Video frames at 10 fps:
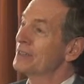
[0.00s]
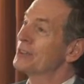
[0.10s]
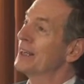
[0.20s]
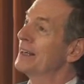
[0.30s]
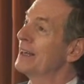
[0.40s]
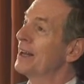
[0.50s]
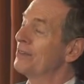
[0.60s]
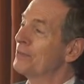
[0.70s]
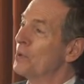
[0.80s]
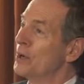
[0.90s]
In the state of
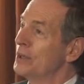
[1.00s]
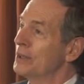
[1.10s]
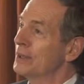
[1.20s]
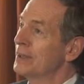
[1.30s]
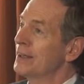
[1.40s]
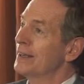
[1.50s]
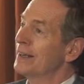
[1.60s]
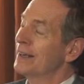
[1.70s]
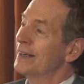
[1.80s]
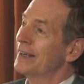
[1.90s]
California,
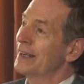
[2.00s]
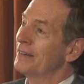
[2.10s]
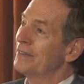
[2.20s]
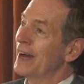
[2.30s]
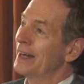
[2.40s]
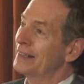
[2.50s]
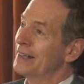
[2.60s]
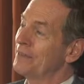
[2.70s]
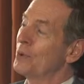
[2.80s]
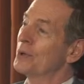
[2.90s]
in
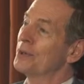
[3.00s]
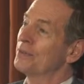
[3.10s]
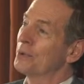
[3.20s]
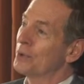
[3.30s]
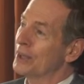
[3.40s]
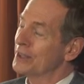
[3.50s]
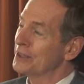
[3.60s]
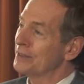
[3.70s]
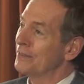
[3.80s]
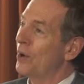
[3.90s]
fact, they've ordered the
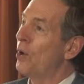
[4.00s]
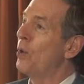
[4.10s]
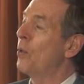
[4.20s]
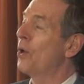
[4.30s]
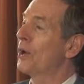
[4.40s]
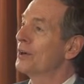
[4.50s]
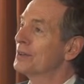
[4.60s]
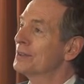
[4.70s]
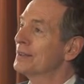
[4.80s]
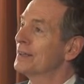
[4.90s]
fluoridation of all
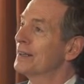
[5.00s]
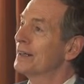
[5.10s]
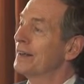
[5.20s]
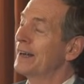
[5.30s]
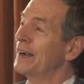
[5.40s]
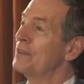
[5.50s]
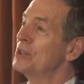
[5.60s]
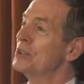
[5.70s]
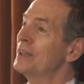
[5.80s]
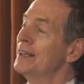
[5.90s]
waters in
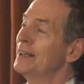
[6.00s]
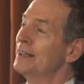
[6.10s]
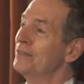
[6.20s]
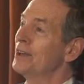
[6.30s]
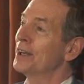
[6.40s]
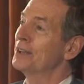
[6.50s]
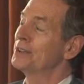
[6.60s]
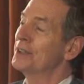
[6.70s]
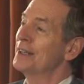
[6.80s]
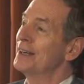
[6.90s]
every city and
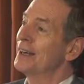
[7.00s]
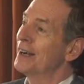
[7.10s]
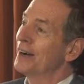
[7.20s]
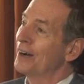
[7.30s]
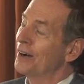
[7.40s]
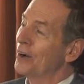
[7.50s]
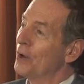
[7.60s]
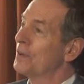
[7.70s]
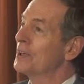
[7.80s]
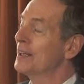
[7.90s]
village
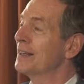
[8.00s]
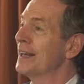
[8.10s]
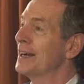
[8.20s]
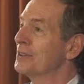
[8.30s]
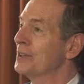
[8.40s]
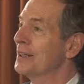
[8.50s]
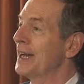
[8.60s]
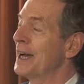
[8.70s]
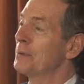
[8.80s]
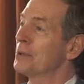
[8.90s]
over 10,000
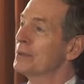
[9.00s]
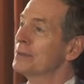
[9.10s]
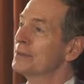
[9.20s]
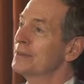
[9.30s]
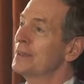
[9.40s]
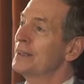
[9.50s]
inhabitants,